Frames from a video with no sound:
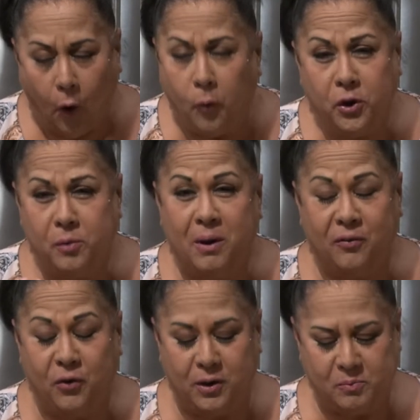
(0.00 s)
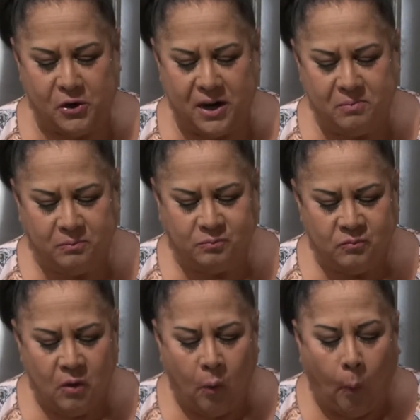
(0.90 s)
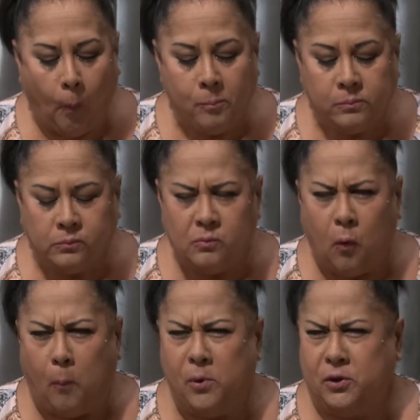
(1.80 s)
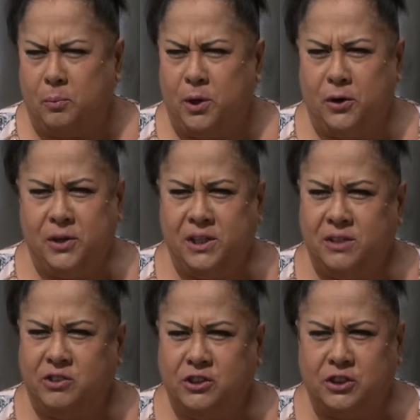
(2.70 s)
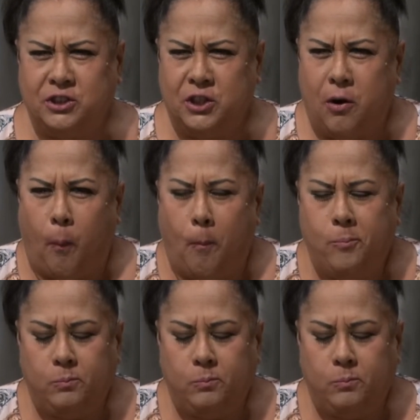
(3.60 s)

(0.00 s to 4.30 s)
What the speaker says: or with your mouth full, I'm sorry. But the berry gives it such a